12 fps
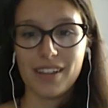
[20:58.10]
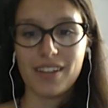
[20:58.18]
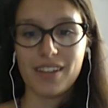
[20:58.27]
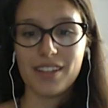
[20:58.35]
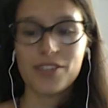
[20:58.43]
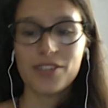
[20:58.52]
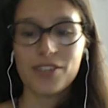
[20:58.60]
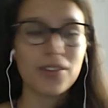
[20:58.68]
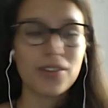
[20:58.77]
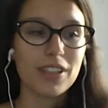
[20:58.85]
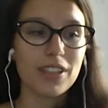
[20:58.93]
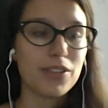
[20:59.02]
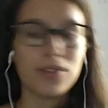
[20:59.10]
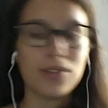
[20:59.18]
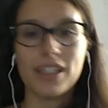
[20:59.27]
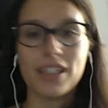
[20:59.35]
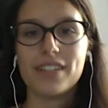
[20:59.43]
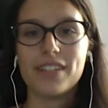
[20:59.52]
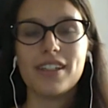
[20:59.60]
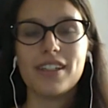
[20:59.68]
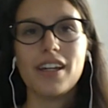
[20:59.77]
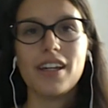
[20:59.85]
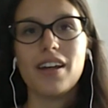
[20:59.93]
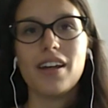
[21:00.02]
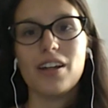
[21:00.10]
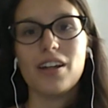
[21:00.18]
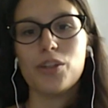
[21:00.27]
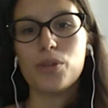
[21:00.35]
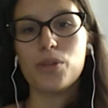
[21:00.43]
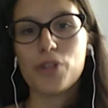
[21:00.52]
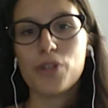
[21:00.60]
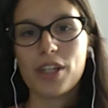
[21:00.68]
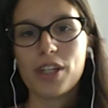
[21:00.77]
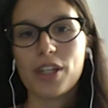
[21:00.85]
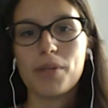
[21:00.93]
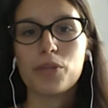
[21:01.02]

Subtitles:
that's totally true. And you were talking about